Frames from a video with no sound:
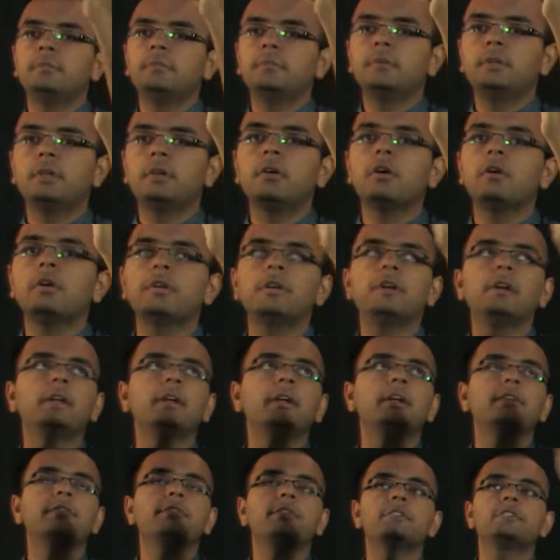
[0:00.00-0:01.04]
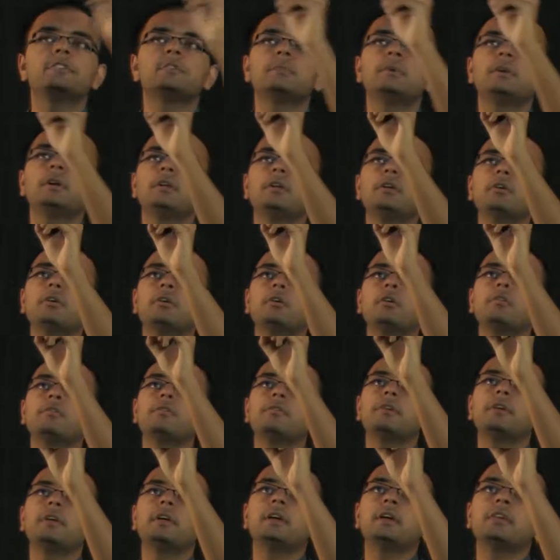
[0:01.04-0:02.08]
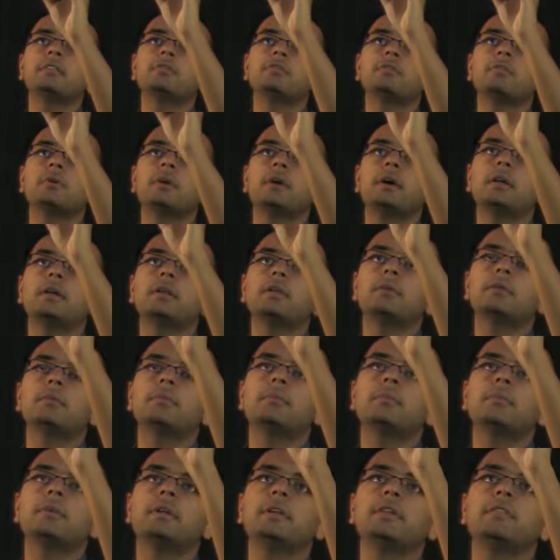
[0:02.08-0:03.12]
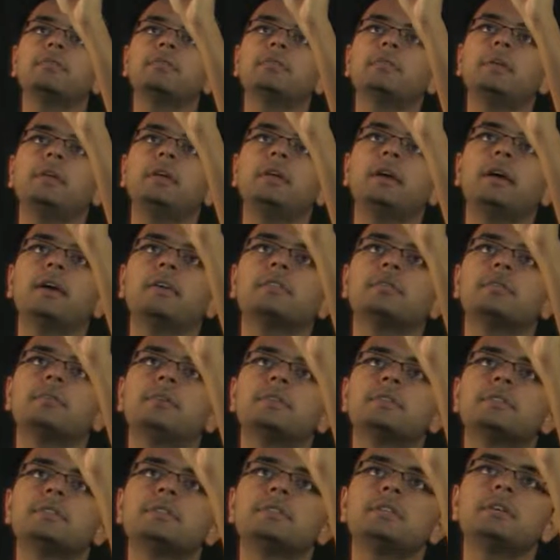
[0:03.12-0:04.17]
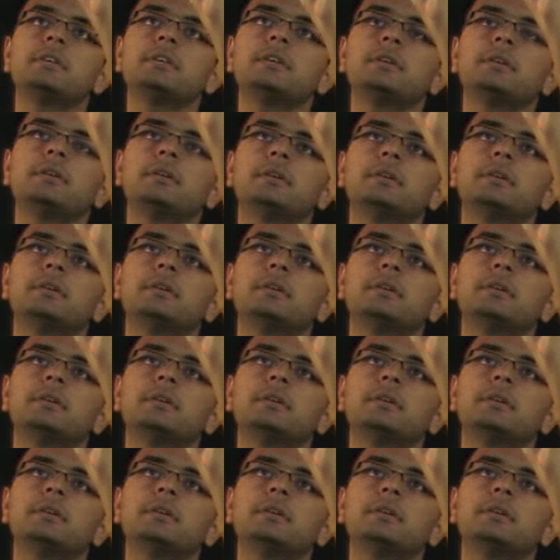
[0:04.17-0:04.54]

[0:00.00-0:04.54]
the continuity and differentiability of ax square plus bx plus c,